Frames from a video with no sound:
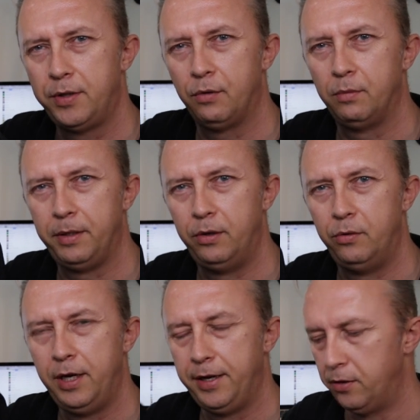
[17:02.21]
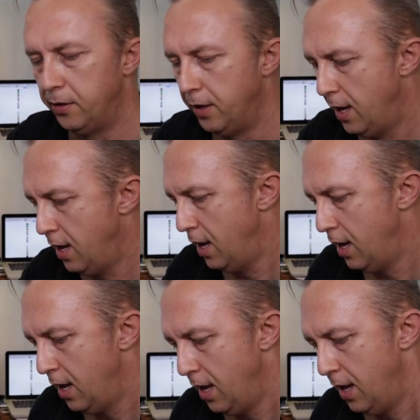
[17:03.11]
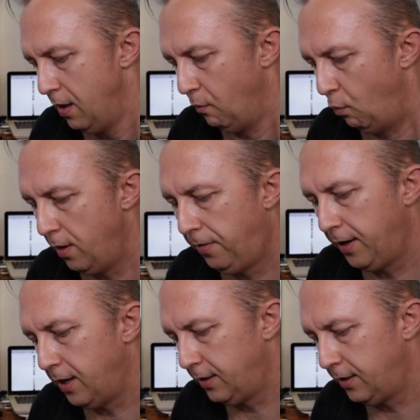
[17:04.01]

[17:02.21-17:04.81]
that would be really good. One thing